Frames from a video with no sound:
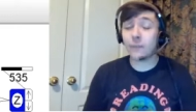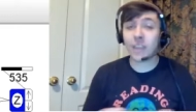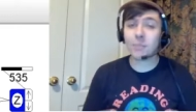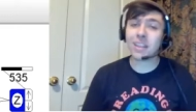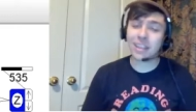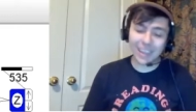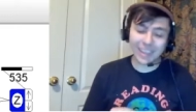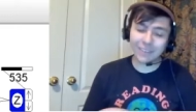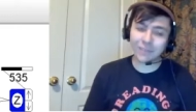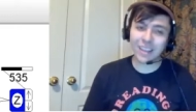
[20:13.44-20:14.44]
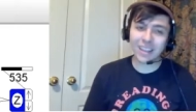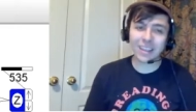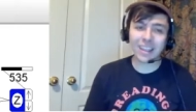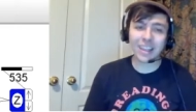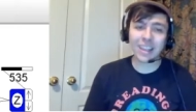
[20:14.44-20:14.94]
saying in physics,
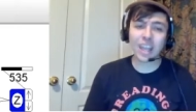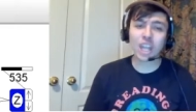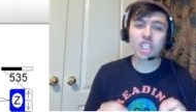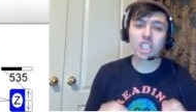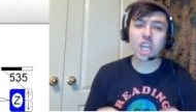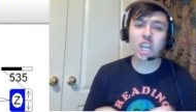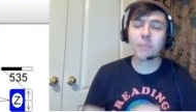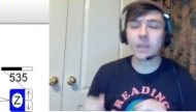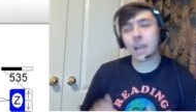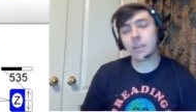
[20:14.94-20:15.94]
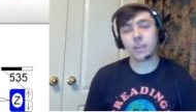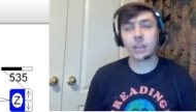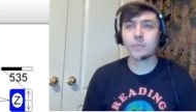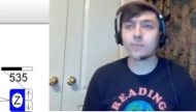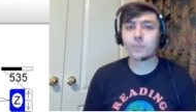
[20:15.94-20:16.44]
is shut up and calculate,
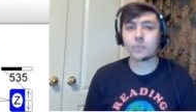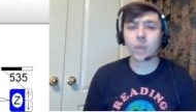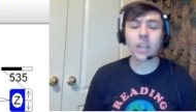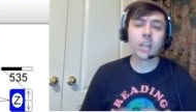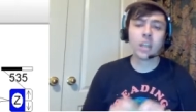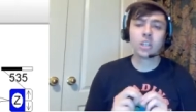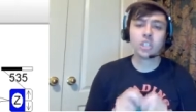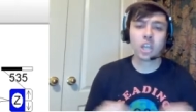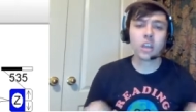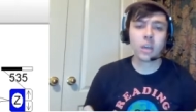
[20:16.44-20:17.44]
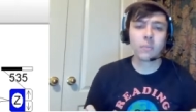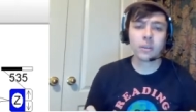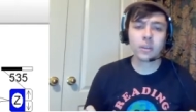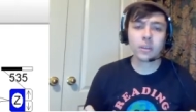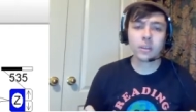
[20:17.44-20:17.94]
right? Shut up.
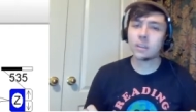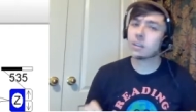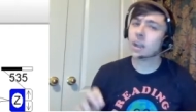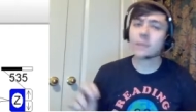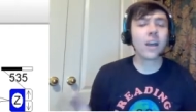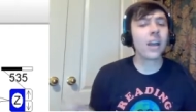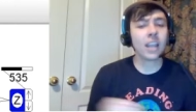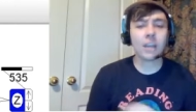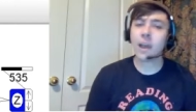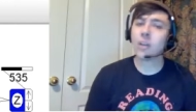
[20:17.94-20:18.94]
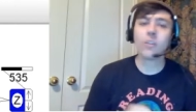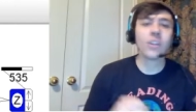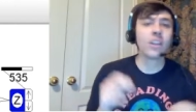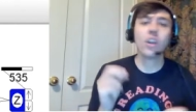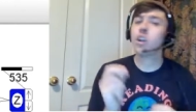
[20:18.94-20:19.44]
Stop talking about all this
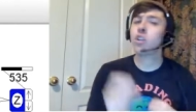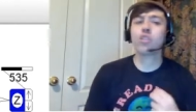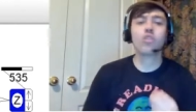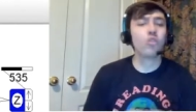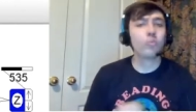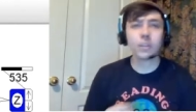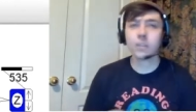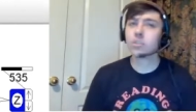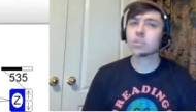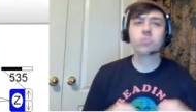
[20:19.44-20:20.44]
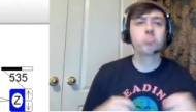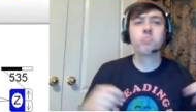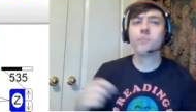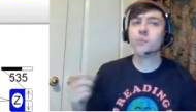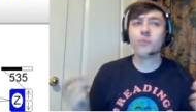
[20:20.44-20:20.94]
stupid
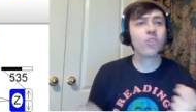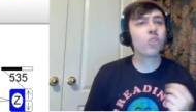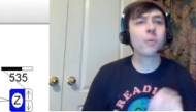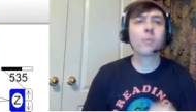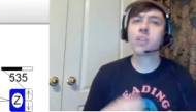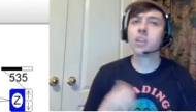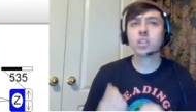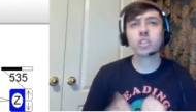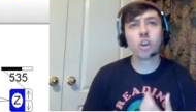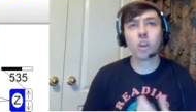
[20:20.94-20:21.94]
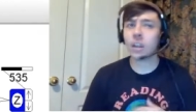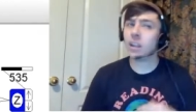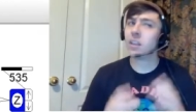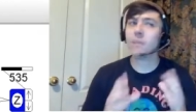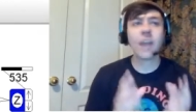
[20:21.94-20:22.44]
superposition jargon into
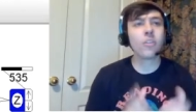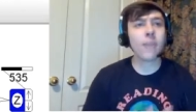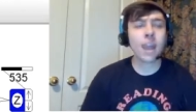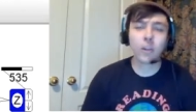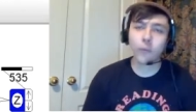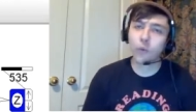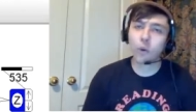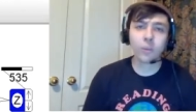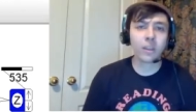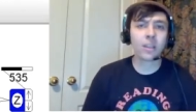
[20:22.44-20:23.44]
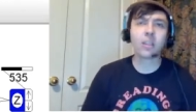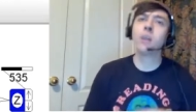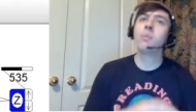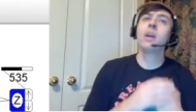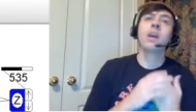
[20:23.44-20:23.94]
mathematical formalism.
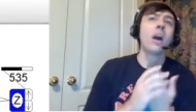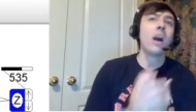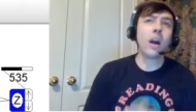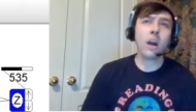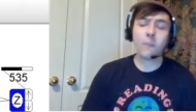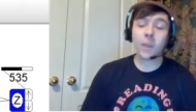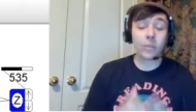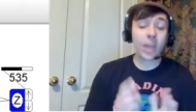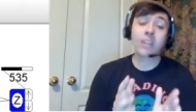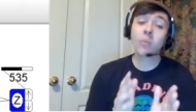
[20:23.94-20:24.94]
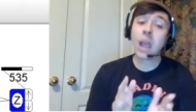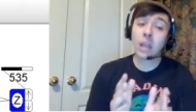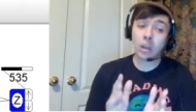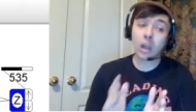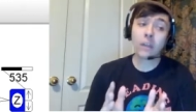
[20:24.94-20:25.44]
Um, and that's why a
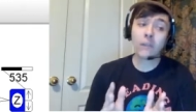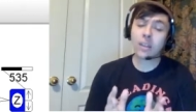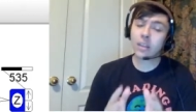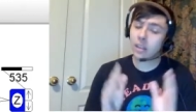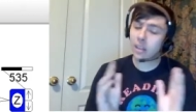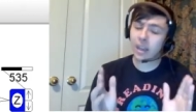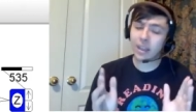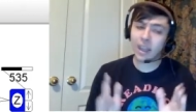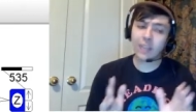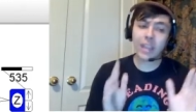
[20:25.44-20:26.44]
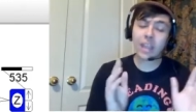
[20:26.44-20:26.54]
lot of physicists, like I said, they get